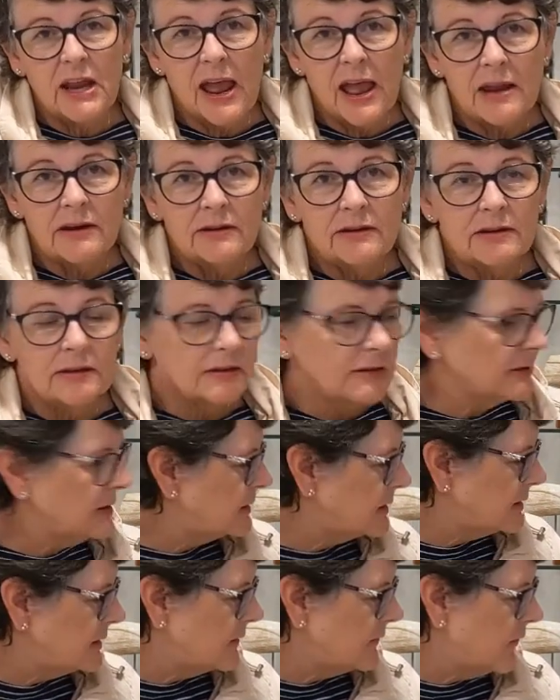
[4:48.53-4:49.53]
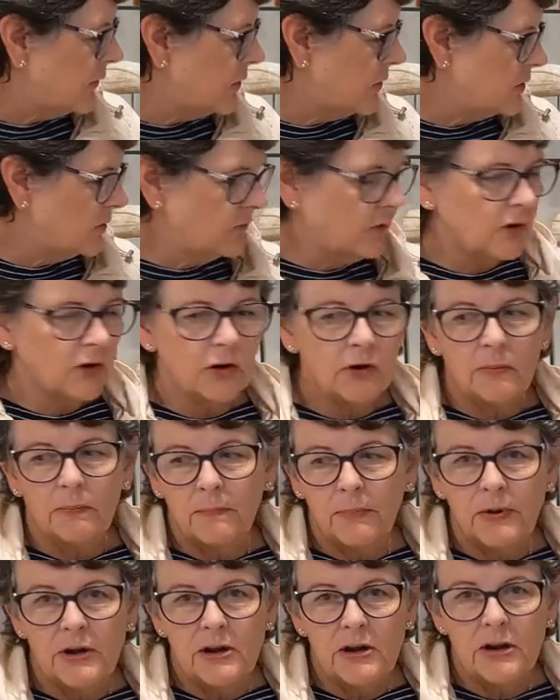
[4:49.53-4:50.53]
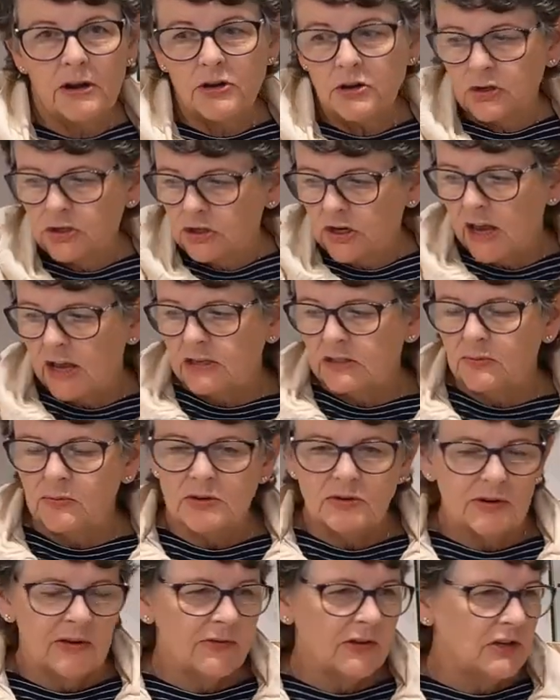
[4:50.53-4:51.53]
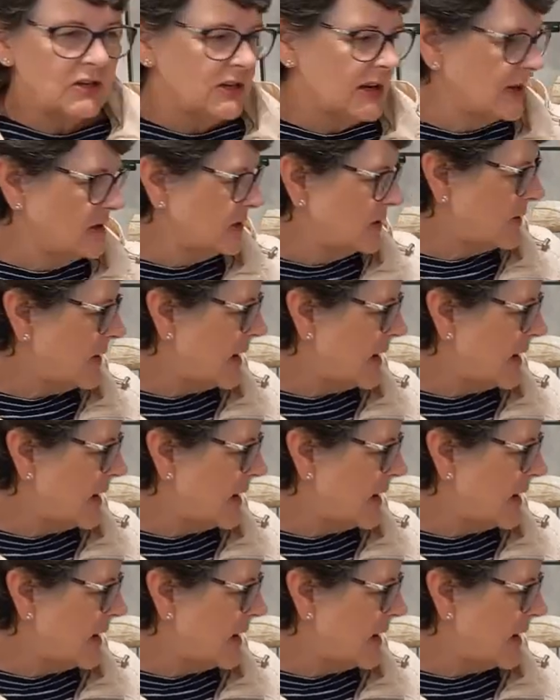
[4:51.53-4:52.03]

handles for putting on your chest, which we have a chest